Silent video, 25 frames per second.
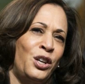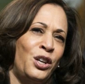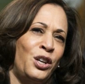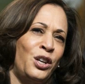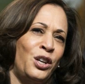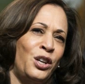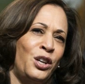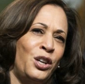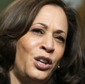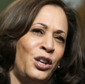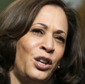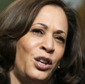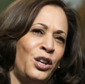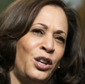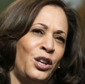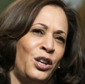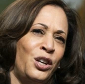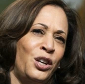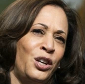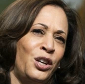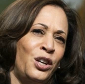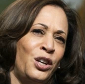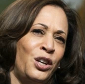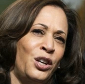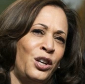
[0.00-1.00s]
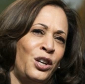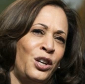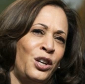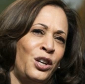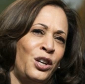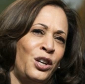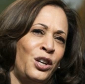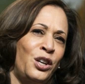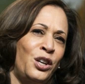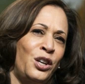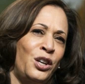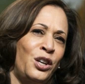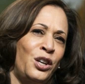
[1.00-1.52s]

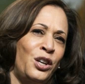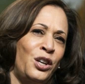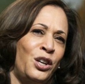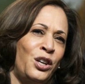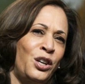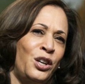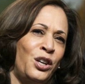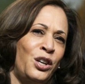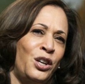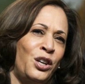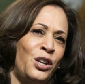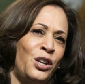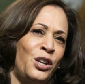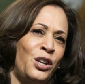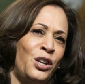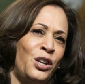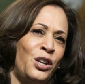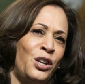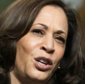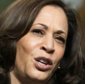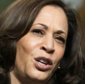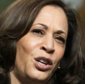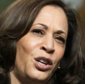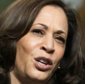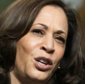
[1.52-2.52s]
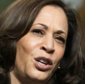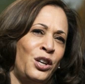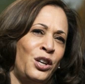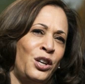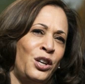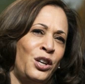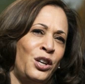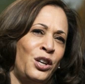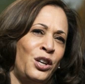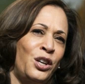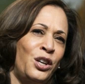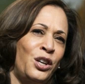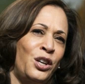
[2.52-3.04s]

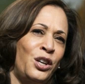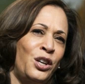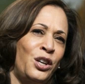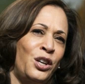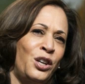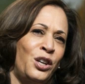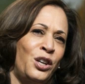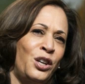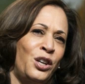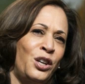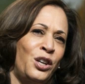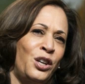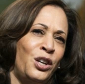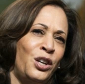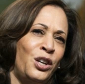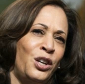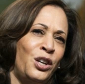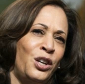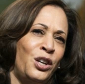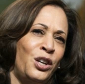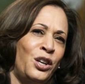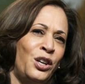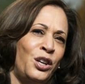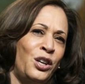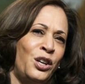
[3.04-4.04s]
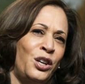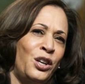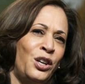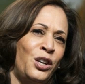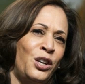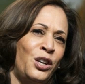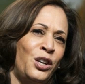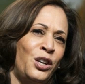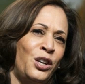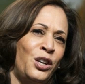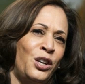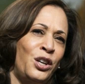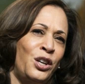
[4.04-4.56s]

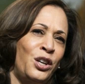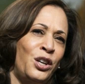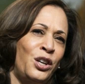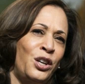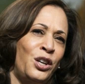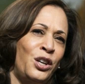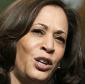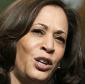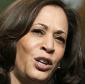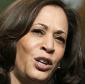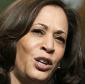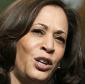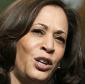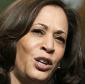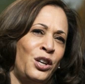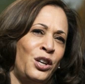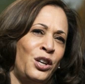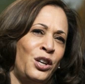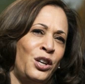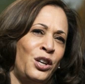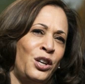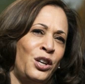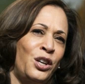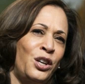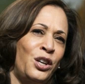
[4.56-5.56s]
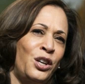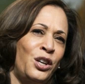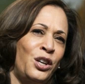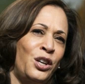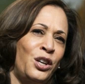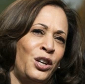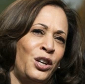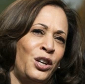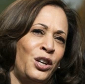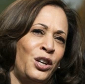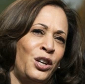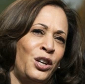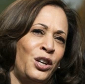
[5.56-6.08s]

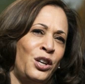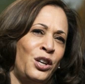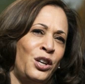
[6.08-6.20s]
[no speech]